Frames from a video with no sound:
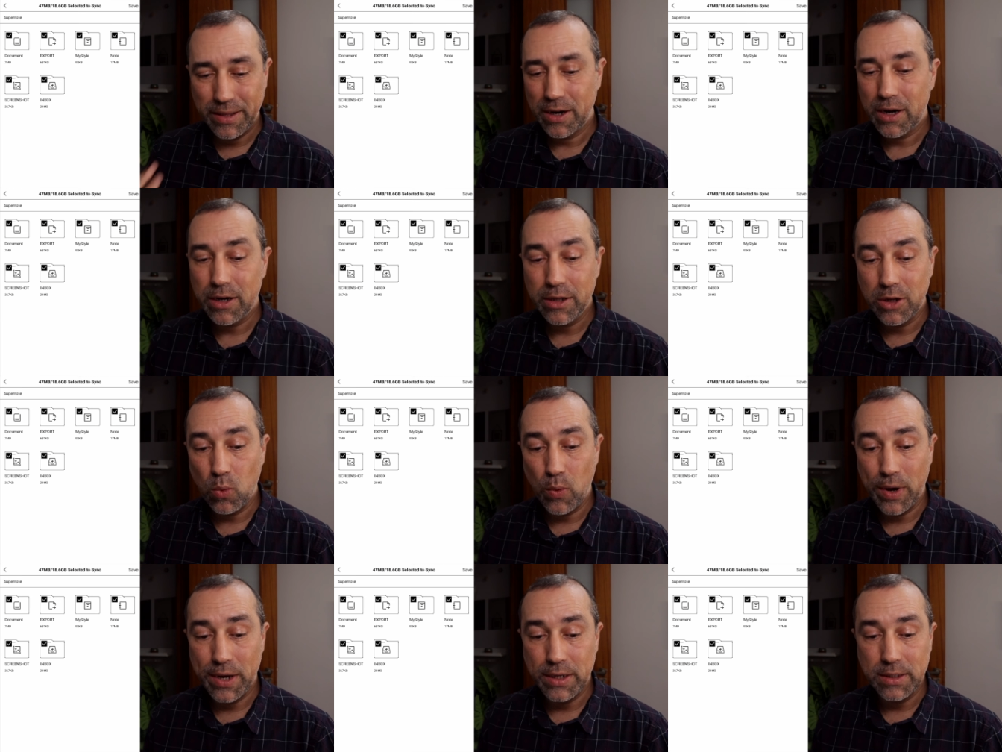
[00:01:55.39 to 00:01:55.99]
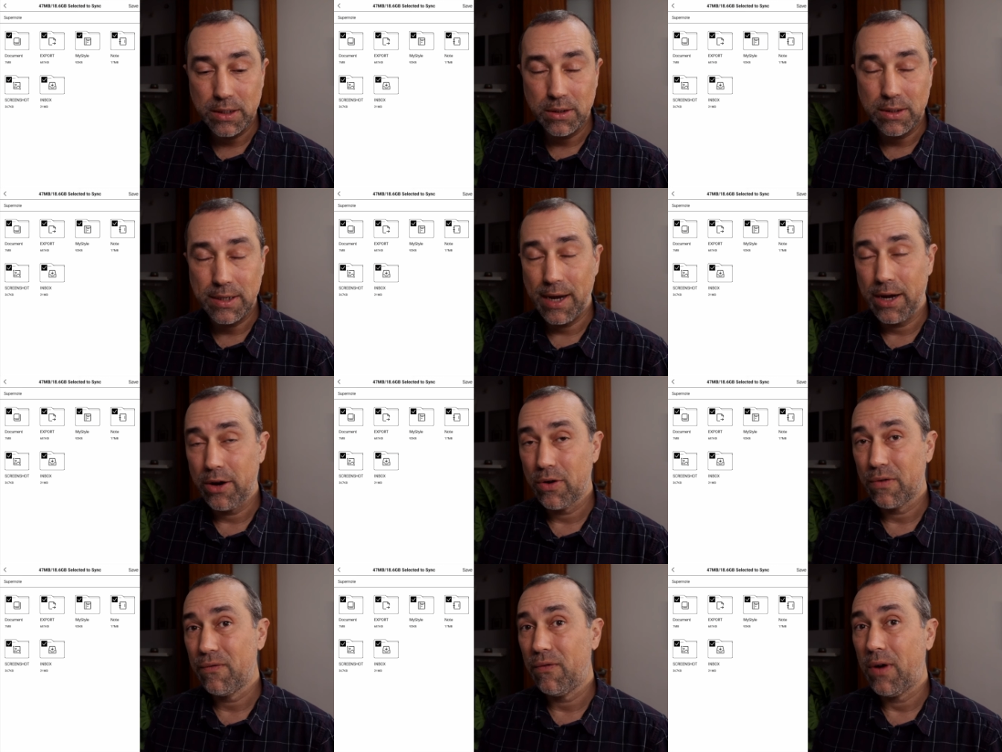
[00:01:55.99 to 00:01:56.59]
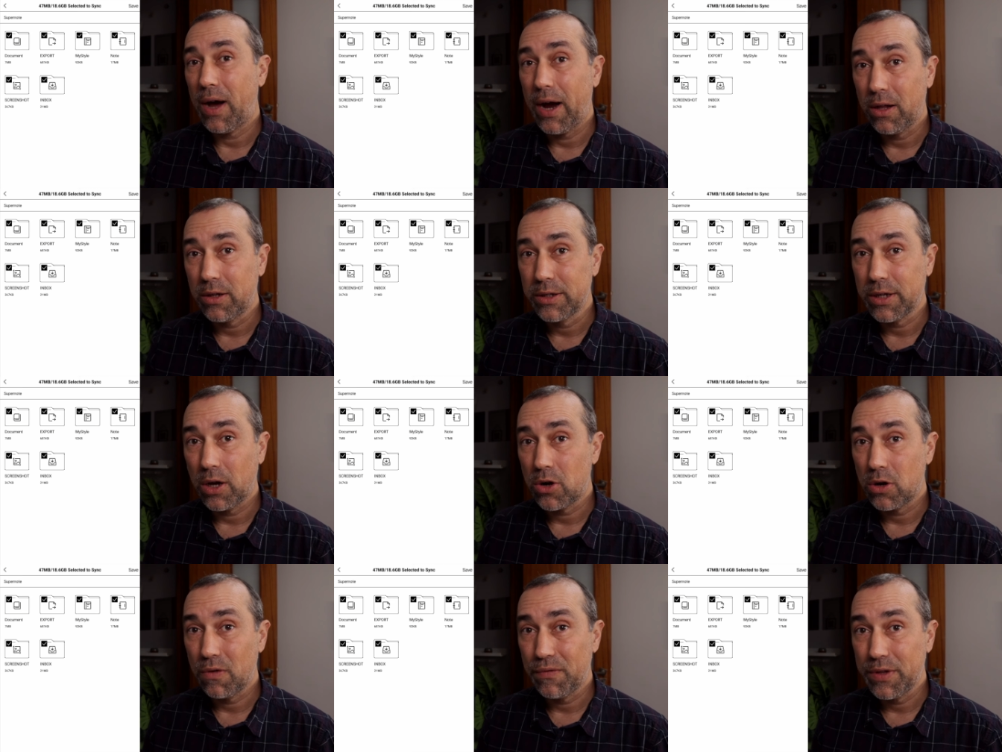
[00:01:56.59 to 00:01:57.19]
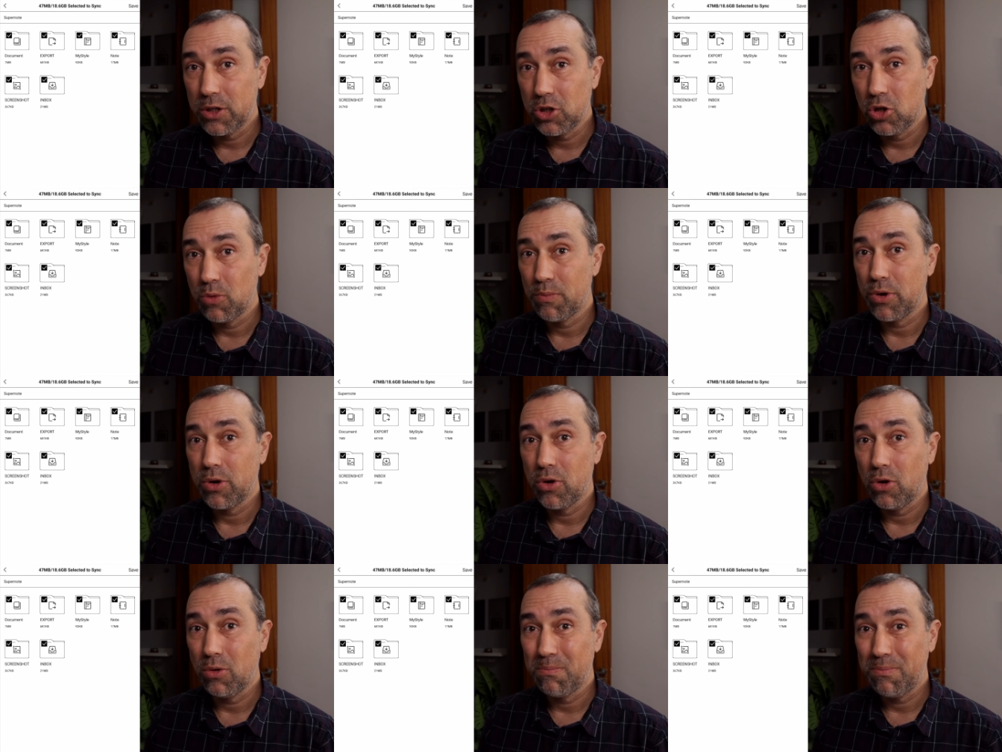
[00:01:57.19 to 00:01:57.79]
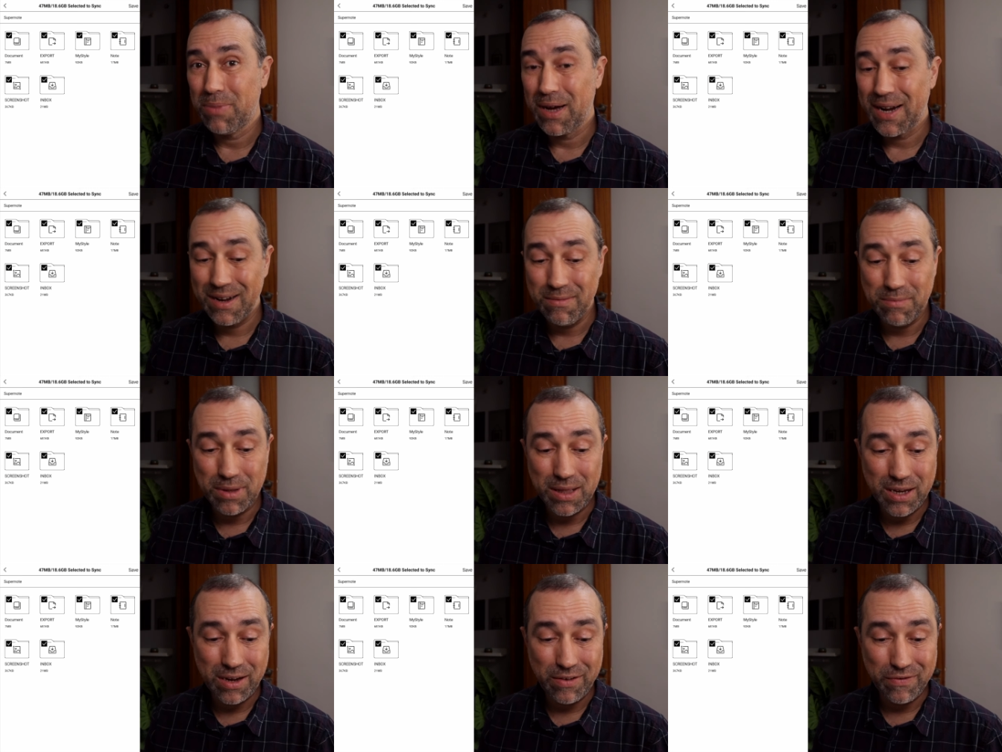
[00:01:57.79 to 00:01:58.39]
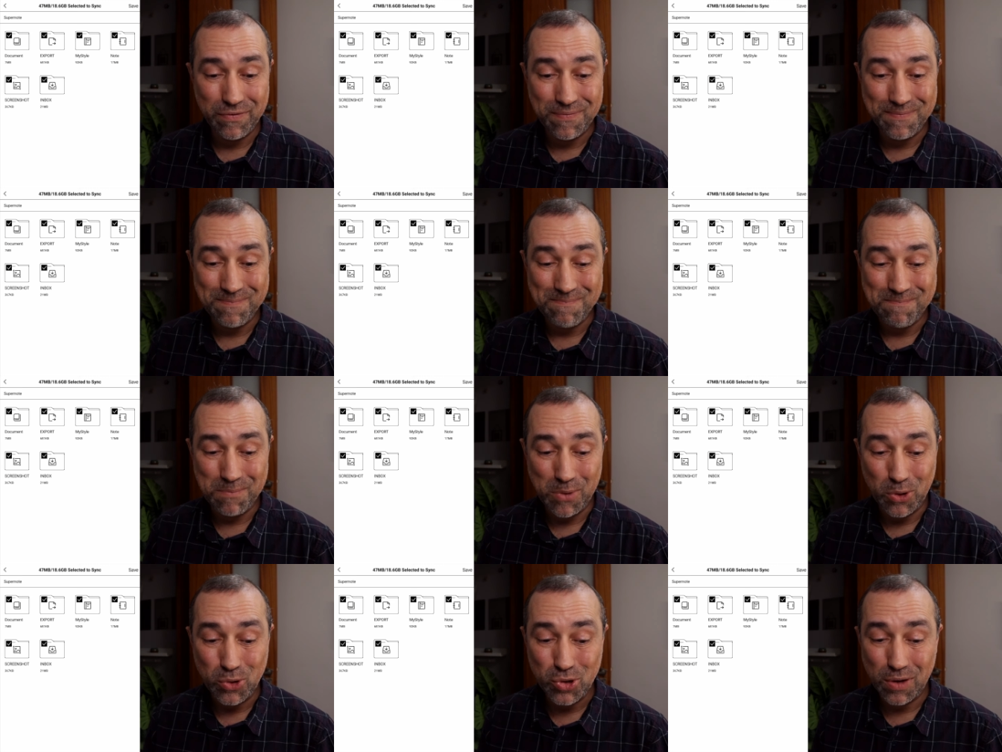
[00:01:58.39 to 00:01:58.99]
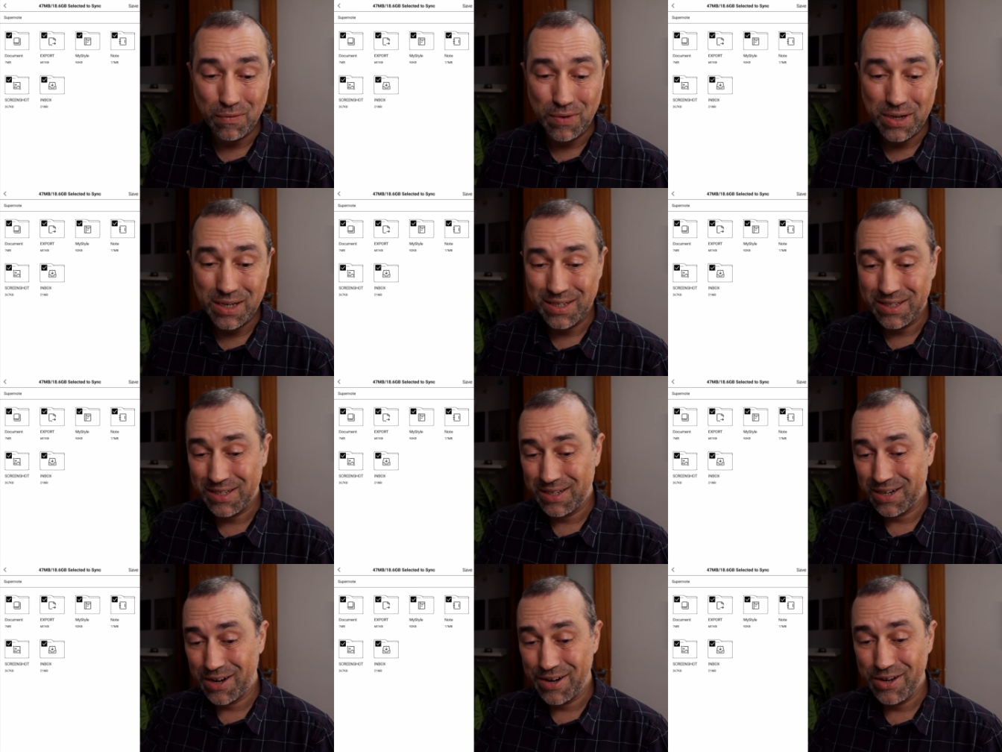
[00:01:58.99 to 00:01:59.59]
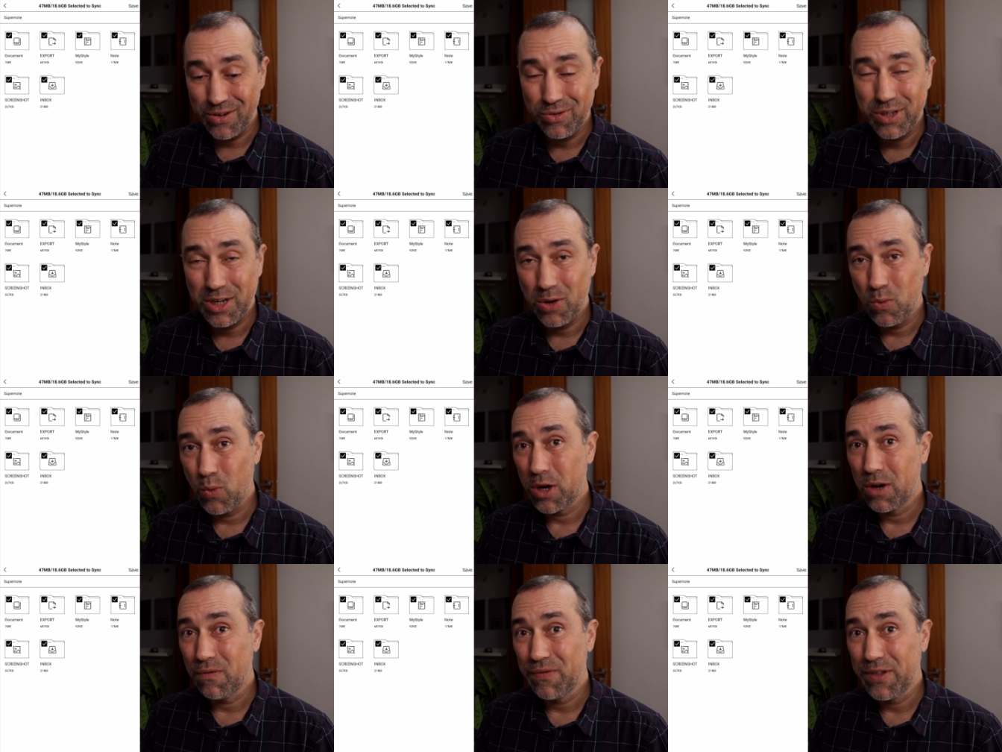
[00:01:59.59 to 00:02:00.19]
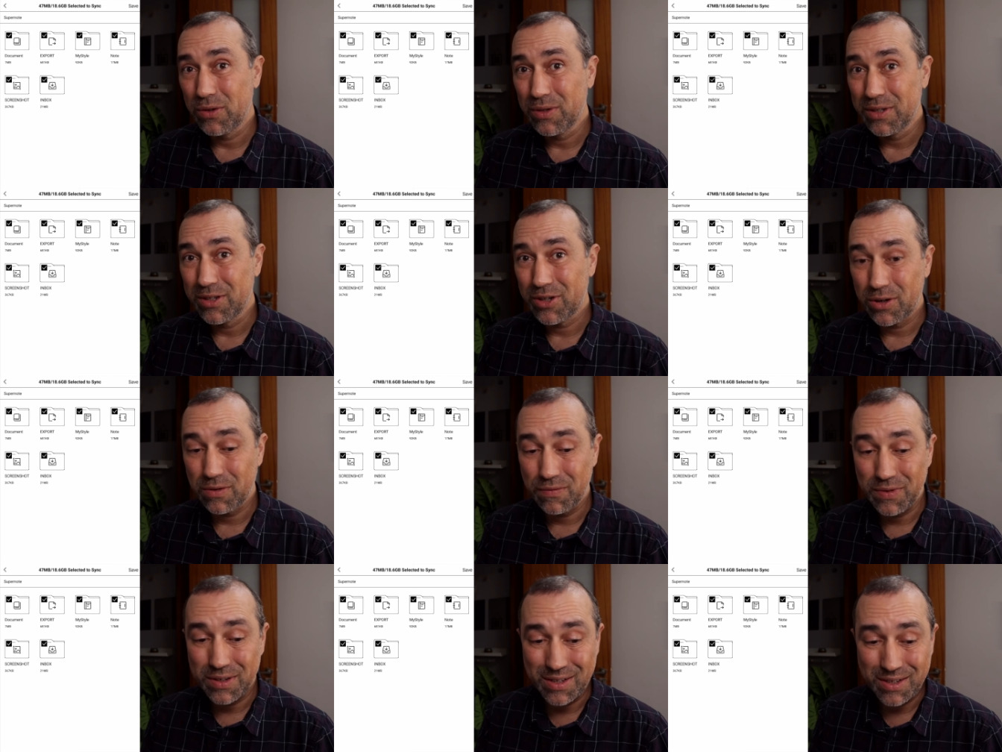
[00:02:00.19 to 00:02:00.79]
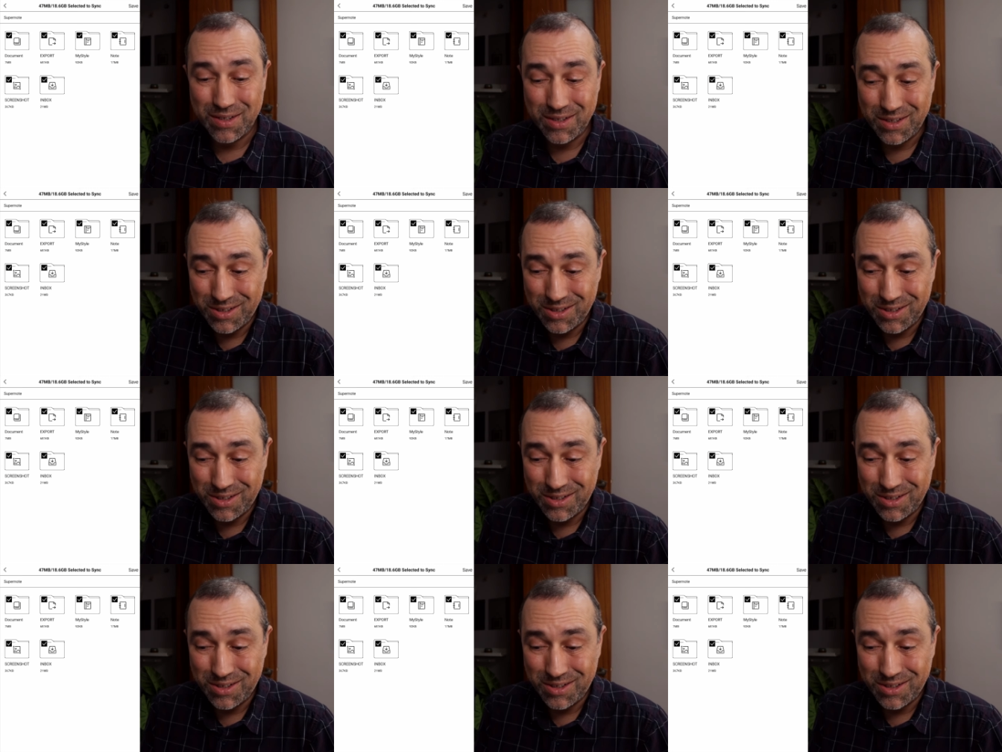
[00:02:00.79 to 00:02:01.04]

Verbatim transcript: There are the ways to take your files out of the Supernote, but I believe most of us are using one of those services,